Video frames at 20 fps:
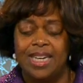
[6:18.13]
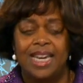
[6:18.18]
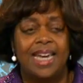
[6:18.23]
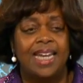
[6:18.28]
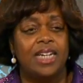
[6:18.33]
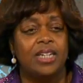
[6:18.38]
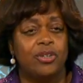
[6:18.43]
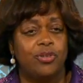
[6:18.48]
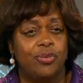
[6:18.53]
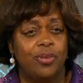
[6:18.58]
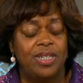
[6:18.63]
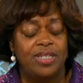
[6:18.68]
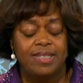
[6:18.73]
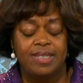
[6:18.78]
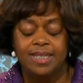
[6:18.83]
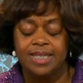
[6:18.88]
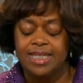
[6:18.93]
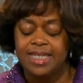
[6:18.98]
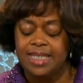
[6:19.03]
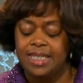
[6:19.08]
And
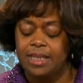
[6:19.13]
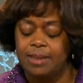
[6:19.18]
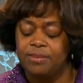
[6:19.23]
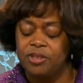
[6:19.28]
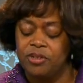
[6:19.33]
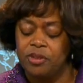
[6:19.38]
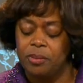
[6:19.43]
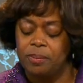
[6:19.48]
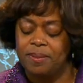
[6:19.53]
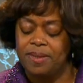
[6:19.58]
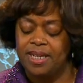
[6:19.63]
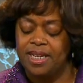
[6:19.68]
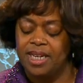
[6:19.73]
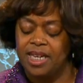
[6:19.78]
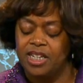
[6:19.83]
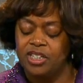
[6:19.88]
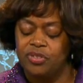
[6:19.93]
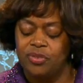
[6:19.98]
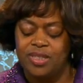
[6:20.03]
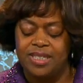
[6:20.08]
increasingly, some European
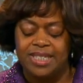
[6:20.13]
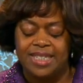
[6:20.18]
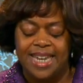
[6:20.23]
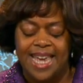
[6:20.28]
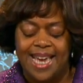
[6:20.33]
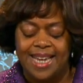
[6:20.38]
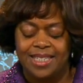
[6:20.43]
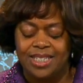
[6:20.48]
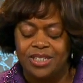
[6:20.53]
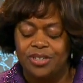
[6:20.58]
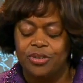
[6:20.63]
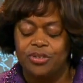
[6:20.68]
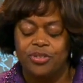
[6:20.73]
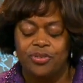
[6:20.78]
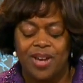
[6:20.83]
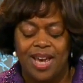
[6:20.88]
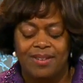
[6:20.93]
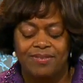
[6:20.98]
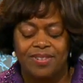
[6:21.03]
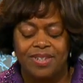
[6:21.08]
countries enacted or
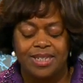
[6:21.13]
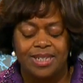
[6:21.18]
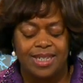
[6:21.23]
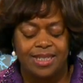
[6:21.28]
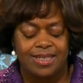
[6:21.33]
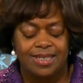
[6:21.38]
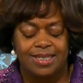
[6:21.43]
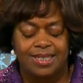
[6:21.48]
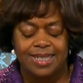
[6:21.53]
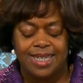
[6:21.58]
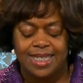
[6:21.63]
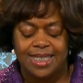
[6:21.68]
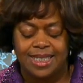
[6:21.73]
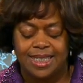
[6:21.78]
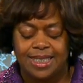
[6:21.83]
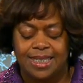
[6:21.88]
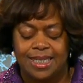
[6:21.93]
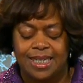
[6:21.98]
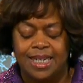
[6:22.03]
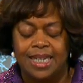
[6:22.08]
drafted
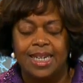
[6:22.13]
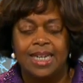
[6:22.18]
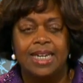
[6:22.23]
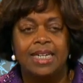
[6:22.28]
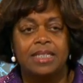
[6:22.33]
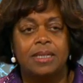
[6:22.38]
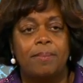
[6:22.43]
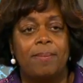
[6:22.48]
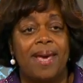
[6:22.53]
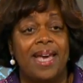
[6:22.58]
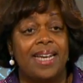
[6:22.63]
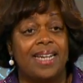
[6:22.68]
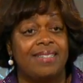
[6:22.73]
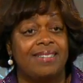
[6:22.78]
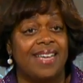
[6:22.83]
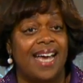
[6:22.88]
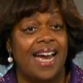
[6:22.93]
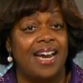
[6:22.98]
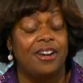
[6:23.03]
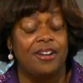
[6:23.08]
legislation to ban
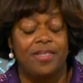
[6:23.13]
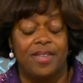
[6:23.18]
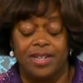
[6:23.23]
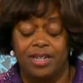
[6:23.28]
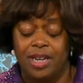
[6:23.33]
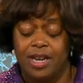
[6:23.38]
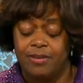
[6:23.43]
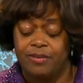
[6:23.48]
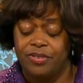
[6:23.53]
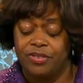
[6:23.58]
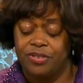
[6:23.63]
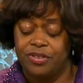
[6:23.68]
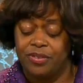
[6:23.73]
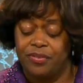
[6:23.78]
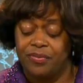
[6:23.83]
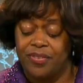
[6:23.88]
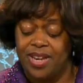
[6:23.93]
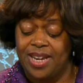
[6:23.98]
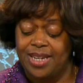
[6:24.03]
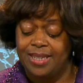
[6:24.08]
attire that covers the
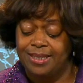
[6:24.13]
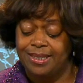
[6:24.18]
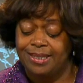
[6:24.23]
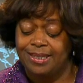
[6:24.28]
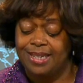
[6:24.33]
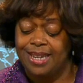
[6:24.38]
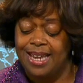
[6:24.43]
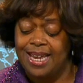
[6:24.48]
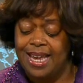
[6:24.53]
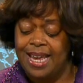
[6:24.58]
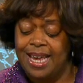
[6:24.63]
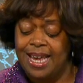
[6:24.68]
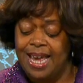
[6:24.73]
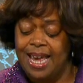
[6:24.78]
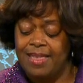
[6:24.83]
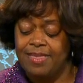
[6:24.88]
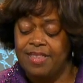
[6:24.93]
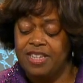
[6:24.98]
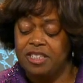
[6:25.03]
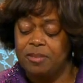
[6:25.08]
face.
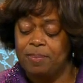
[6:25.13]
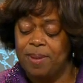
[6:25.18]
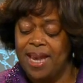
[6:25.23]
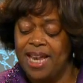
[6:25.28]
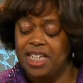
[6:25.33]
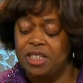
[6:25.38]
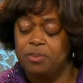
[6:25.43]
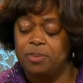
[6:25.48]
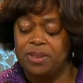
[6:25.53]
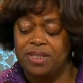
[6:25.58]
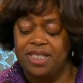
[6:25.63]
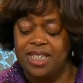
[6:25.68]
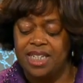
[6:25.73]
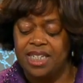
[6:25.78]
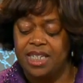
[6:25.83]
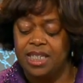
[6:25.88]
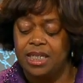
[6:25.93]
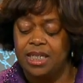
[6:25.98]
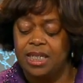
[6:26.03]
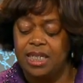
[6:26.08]
And these bans
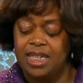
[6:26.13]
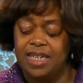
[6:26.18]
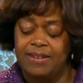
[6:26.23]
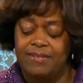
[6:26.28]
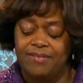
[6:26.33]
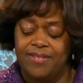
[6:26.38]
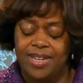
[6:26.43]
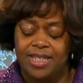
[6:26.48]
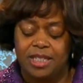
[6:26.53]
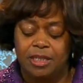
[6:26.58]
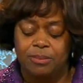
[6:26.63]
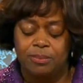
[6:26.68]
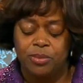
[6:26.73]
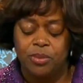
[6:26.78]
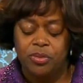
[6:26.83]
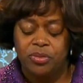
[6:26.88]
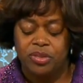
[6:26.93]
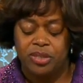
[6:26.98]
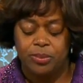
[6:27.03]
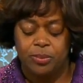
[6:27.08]
particularly affected
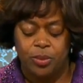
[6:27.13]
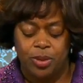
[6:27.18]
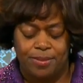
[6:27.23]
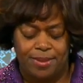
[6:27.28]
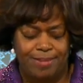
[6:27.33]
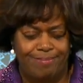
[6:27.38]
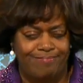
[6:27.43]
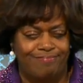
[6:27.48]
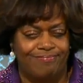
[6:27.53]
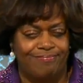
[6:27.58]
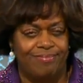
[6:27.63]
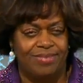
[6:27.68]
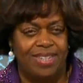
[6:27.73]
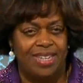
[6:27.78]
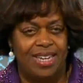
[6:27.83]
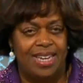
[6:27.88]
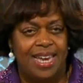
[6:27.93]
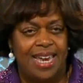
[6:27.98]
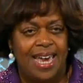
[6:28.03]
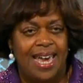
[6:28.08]
Muslim women.
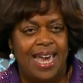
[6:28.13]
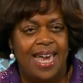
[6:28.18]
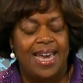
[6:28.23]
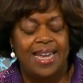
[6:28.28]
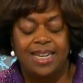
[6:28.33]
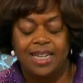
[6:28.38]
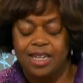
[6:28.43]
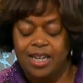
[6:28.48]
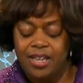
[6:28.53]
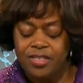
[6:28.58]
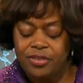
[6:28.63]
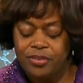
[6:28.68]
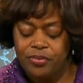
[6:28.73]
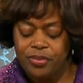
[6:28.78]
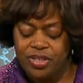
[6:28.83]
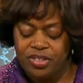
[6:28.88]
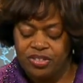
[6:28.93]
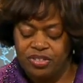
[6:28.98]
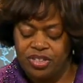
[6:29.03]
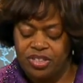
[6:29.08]
And in other
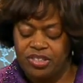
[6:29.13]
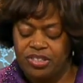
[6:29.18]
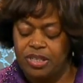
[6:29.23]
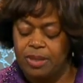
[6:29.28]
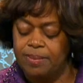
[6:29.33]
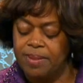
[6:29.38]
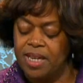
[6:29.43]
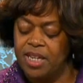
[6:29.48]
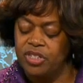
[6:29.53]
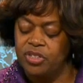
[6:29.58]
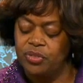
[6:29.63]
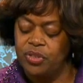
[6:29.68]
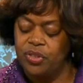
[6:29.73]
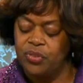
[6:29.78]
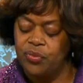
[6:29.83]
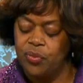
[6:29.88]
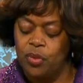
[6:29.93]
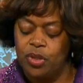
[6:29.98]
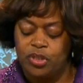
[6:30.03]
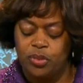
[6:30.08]
regions, some countries
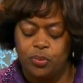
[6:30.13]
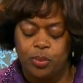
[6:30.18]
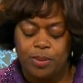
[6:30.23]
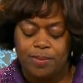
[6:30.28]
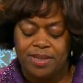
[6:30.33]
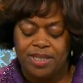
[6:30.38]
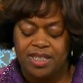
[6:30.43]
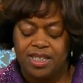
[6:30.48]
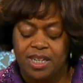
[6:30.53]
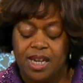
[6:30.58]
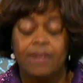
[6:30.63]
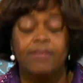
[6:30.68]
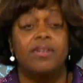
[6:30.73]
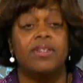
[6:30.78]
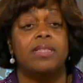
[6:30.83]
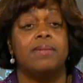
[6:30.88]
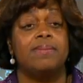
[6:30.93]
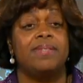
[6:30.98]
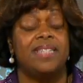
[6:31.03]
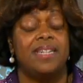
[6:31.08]
forced women to cover
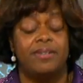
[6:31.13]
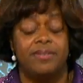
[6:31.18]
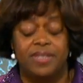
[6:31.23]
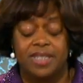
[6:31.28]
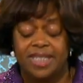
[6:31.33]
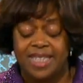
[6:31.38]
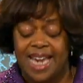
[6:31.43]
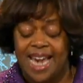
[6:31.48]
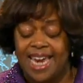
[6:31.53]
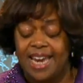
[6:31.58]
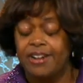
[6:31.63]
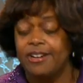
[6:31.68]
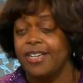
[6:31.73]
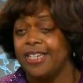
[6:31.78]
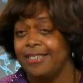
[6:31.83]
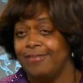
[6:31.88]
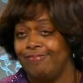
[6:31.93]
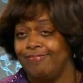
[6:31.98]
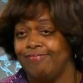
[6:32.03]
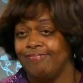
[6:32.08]
themselves
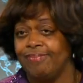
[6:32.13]
entirely.